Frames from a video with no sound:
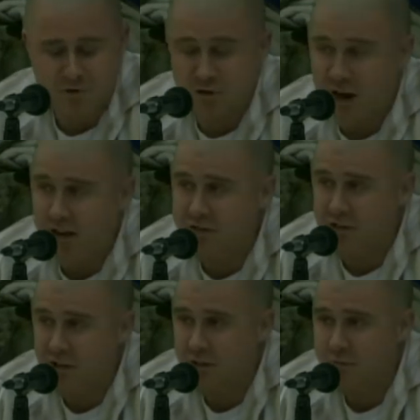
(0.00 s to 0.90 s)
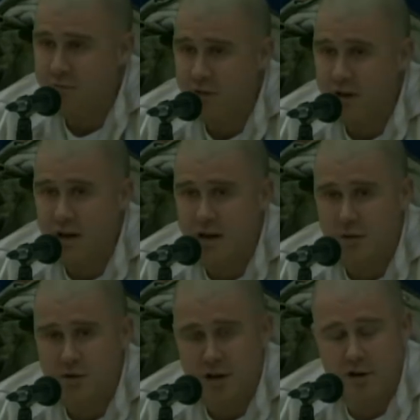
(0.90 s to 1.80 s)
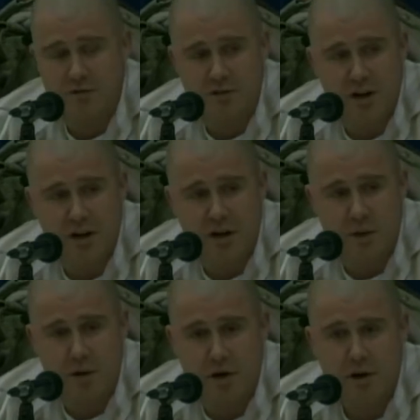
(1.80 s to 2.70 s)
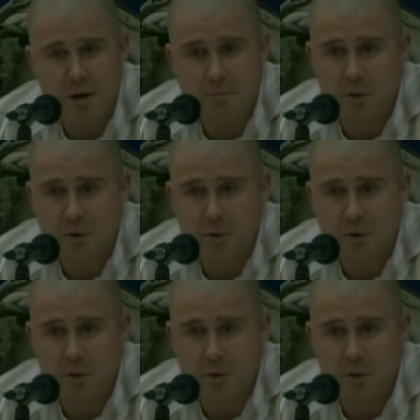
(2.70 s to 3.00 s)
drastically, which I don't have to tell you all about.